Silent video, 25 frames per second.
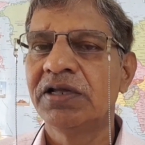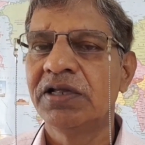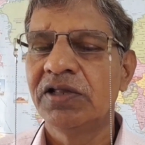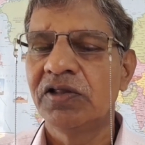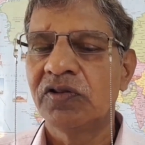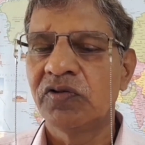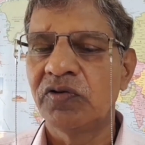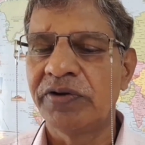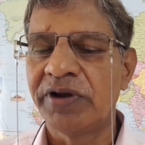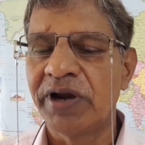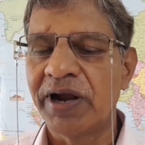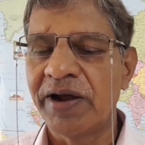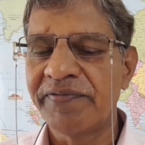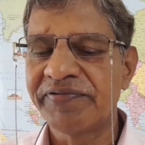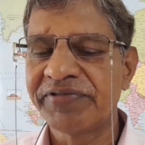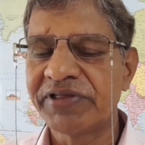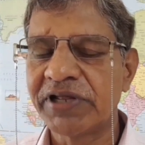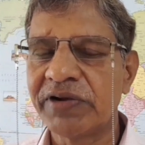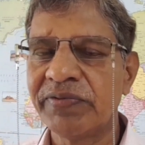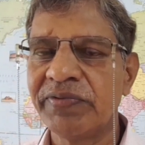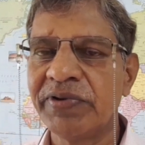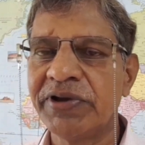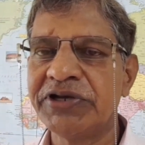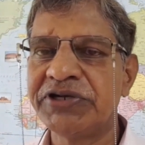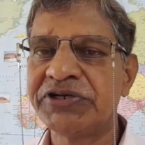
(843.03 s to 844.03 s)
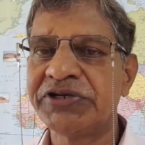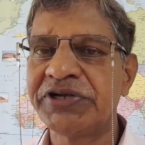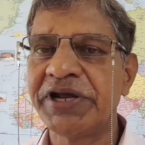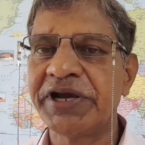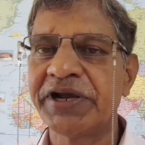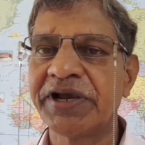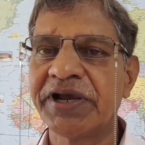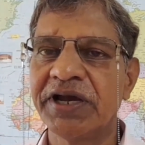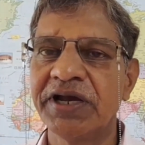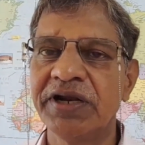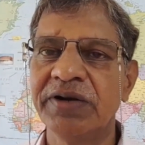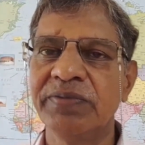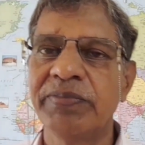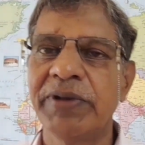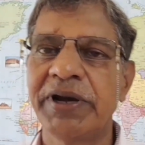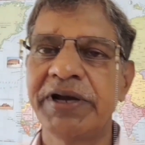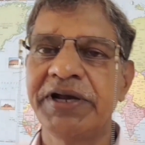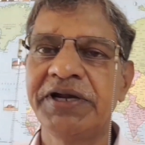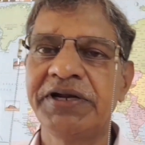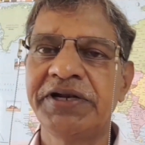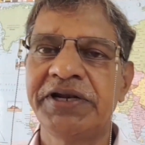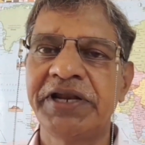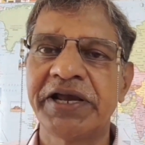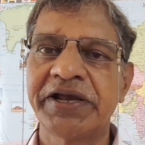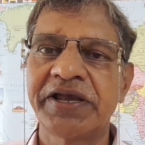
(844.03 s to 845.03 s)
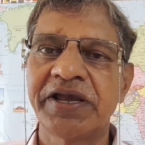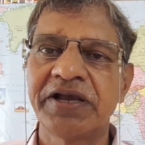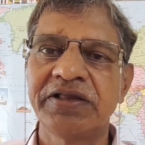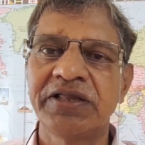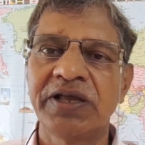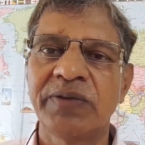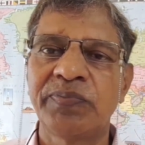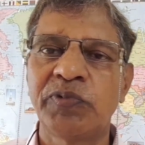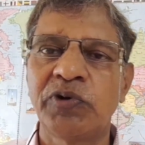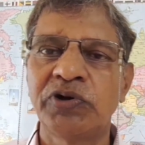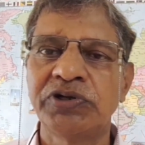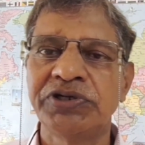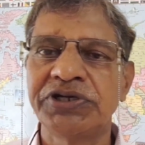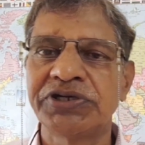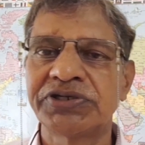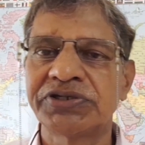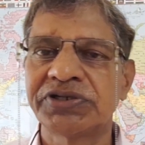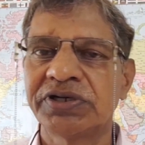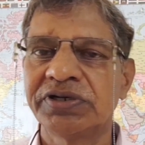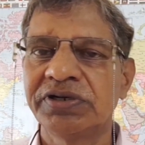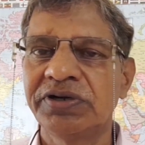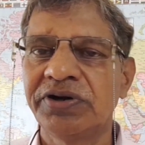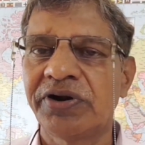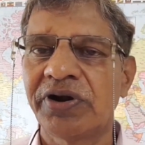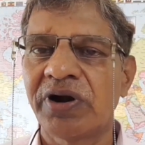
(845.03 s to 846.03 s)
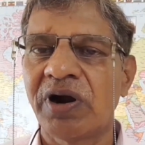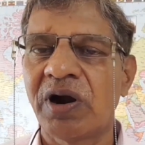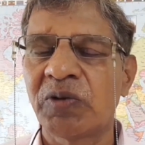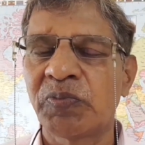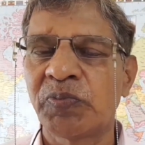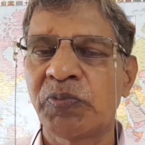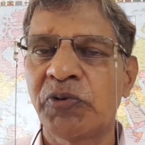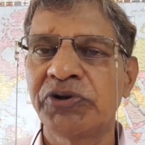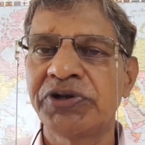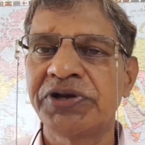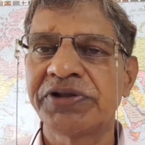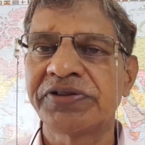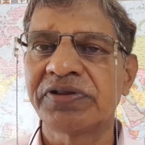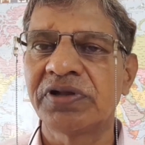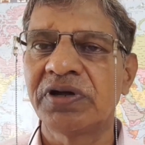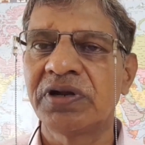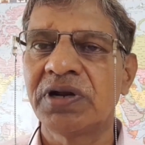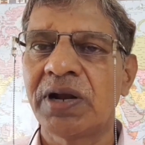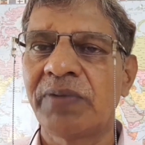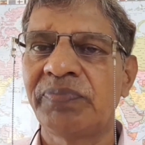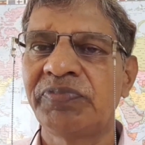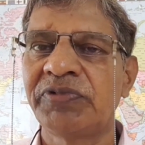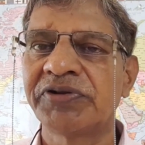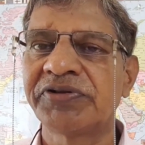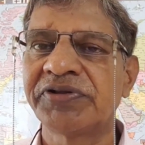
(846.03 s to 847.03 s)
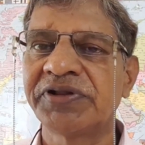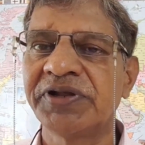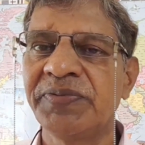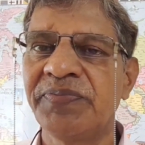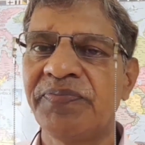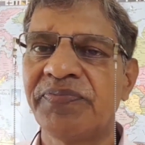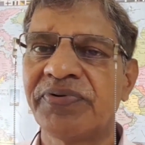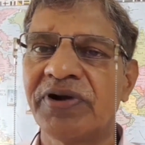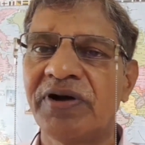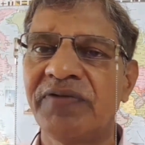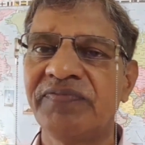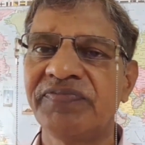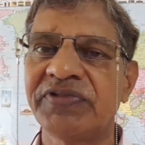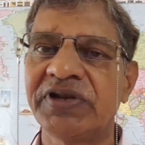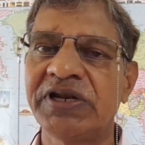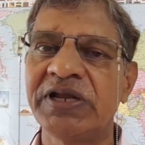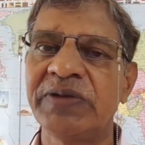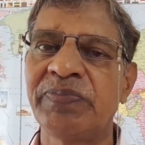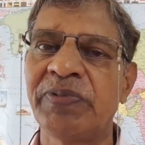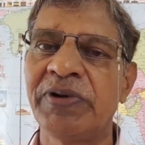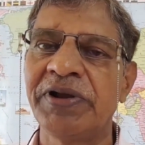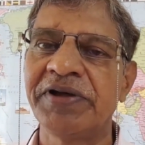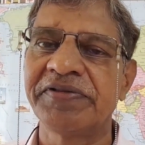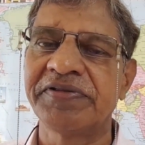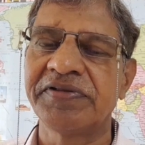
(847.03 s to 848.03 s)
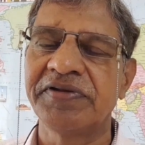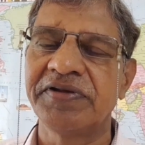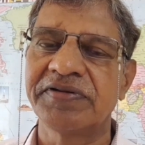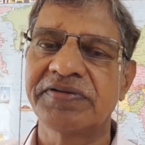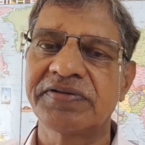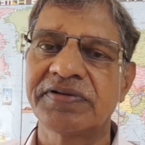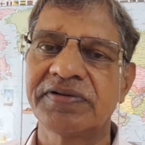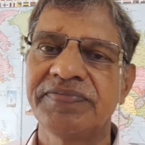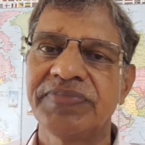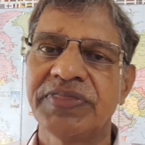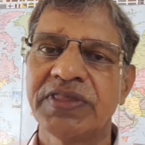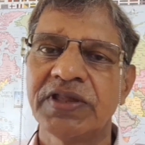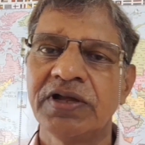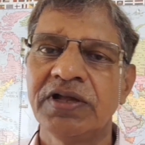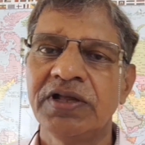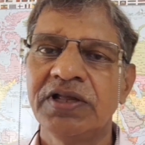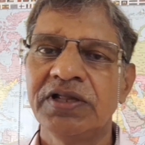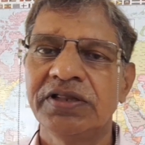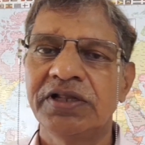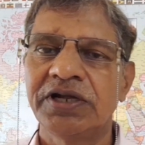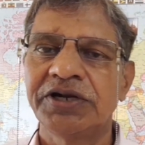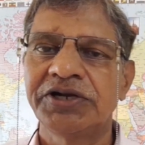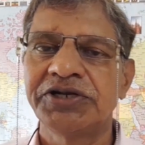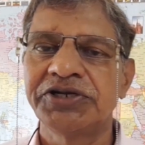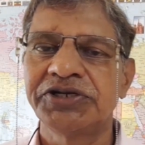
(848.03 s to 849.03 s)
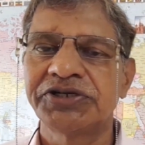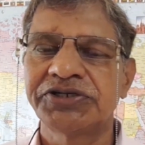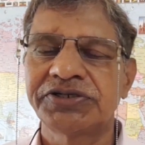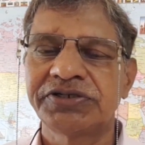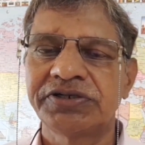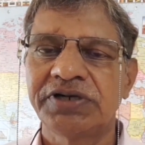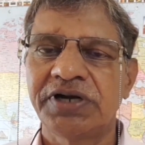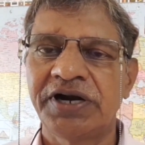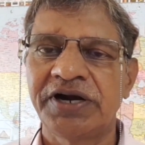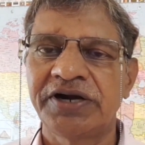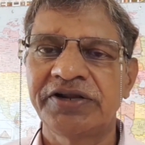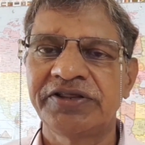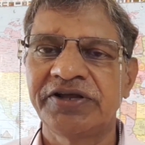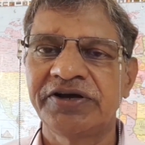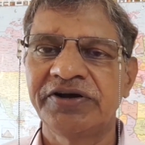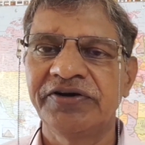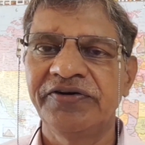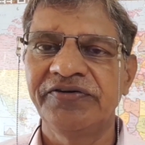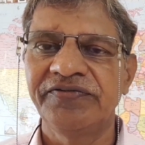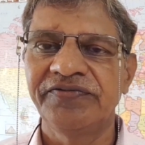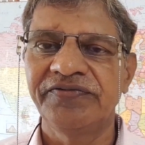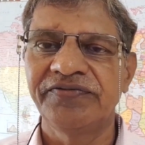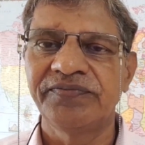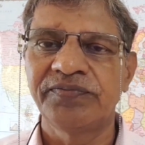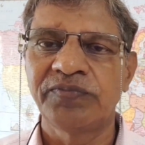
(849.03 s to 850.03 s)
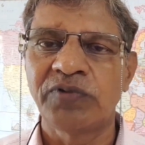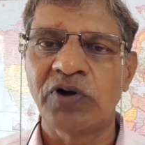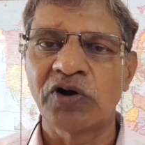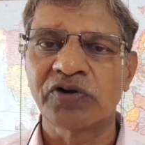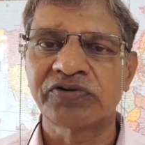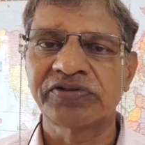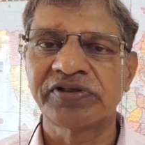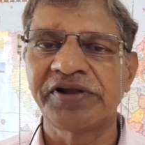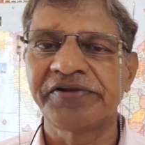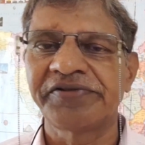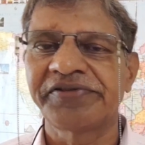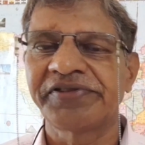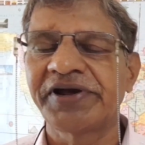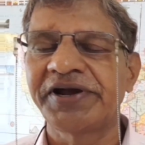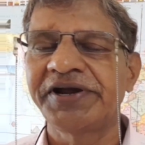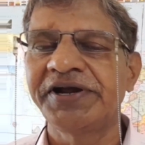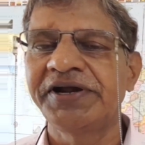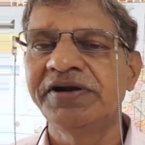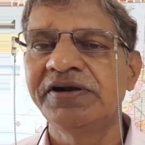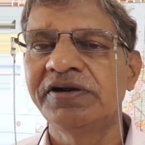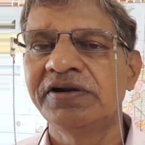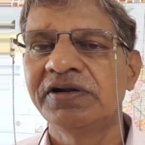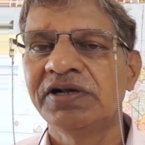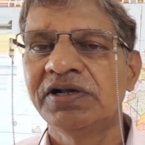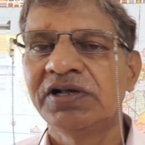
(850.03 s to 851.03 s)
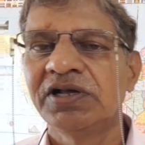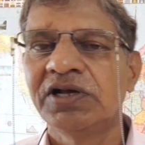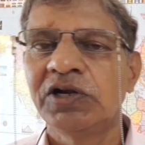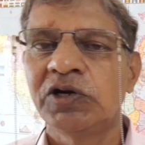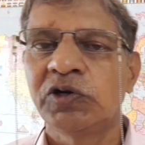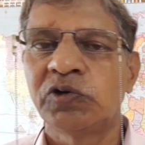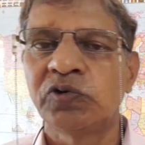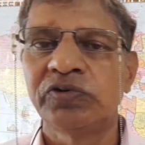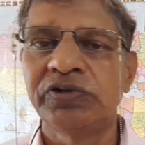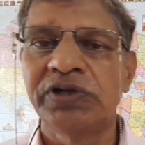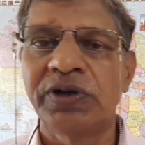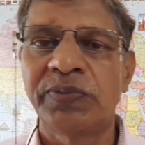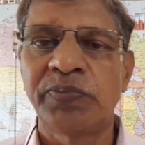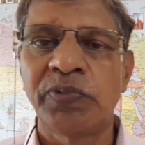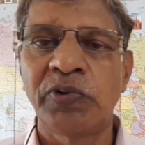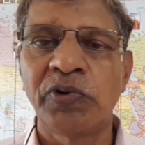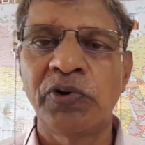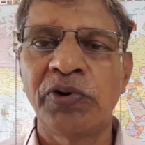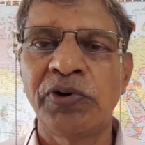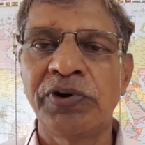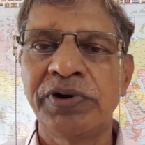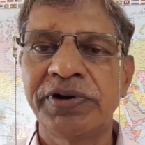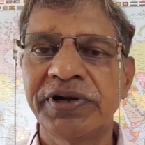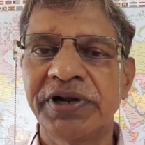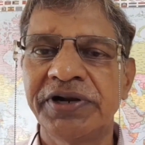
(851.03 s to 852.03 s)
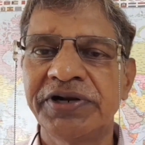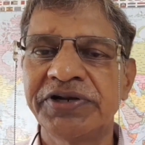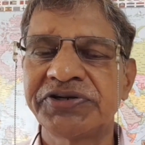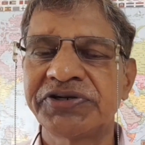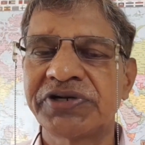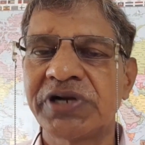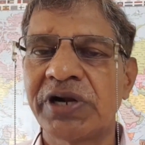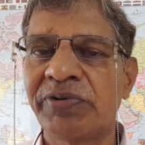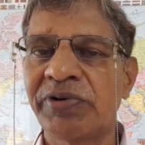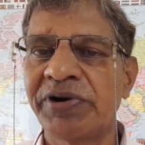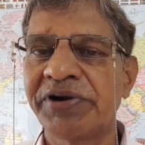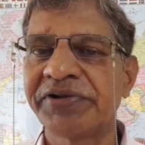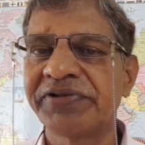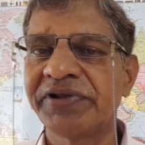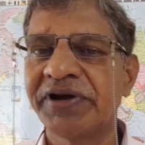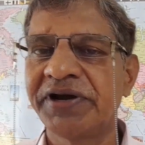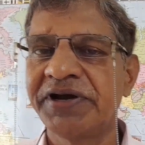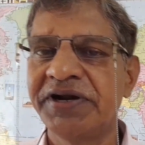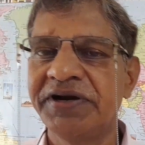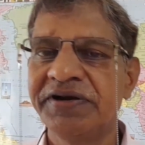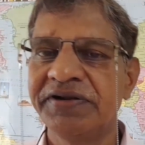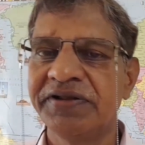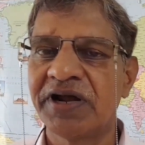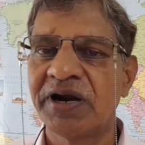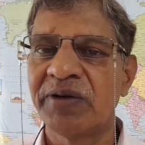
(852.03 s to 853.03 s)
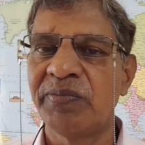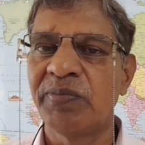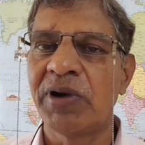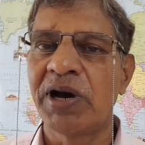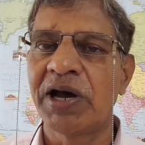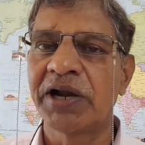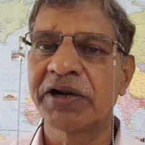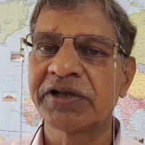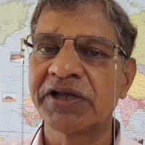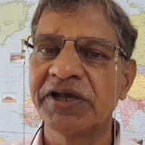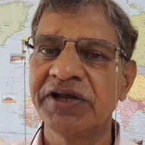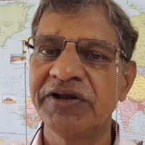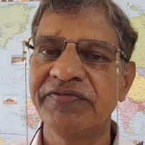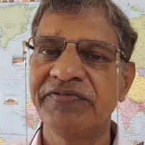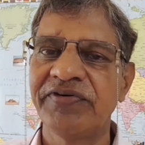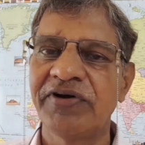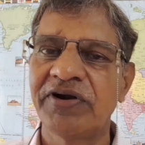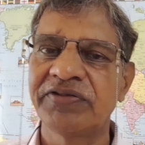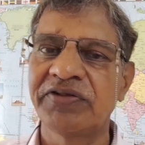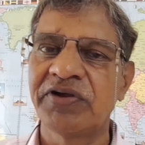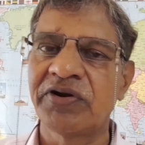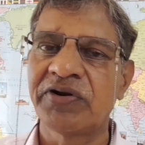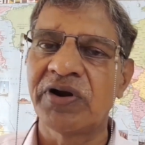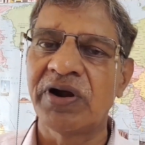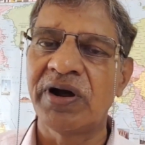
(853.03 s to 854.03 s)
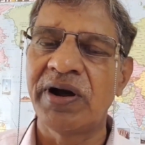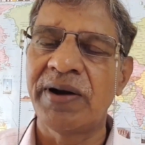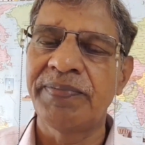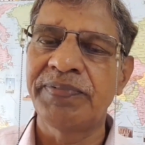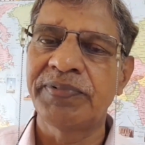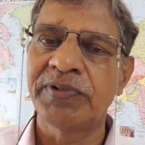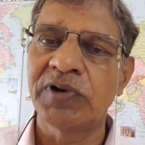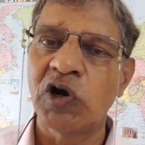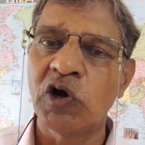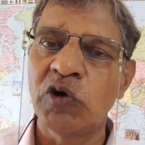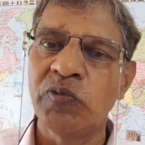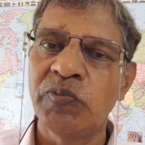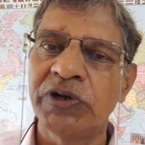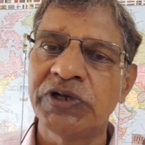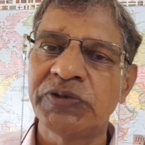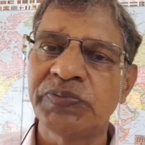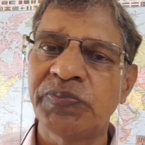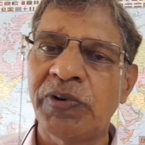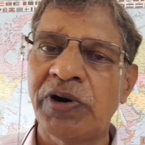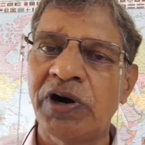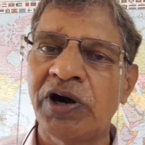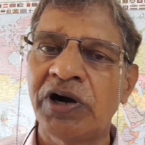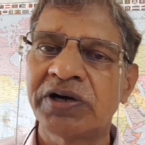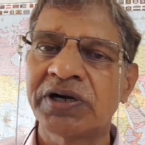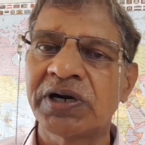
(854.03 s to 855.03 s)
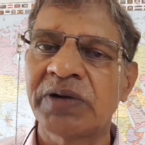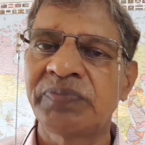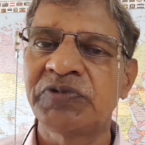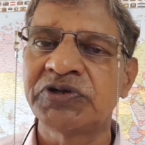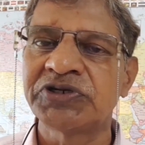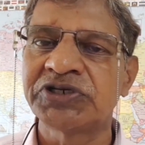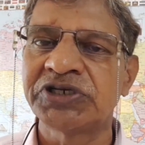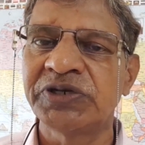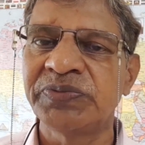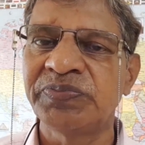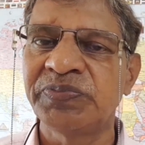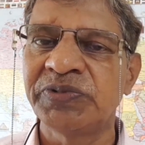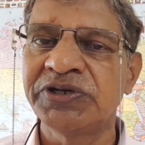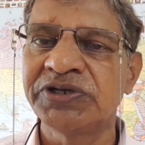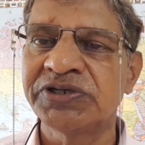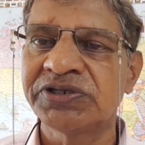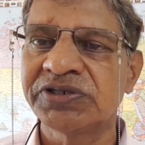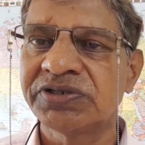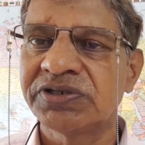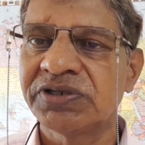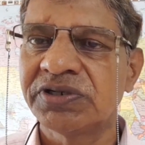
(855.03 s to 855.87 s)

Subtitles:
The draft survey is taken by taking the draft position of the ship from three places. That is at the forecastle side, to the port and starboard side. There are marking for the draft, how much part of the ship is